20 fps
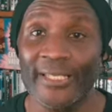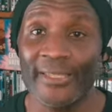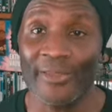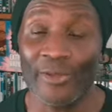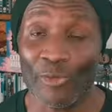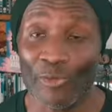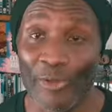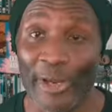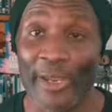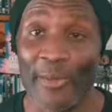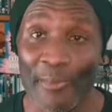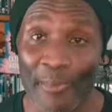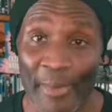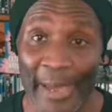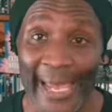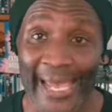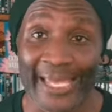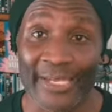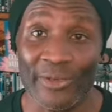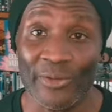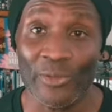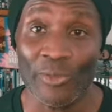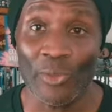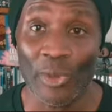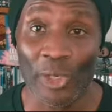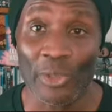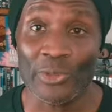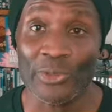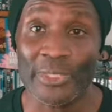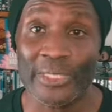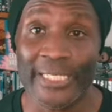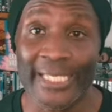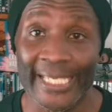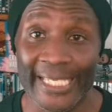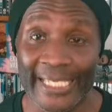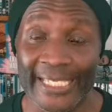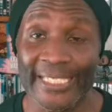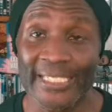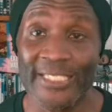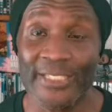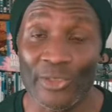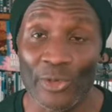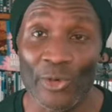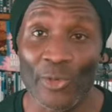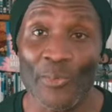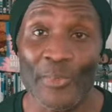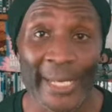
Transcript: the great man whilst he's still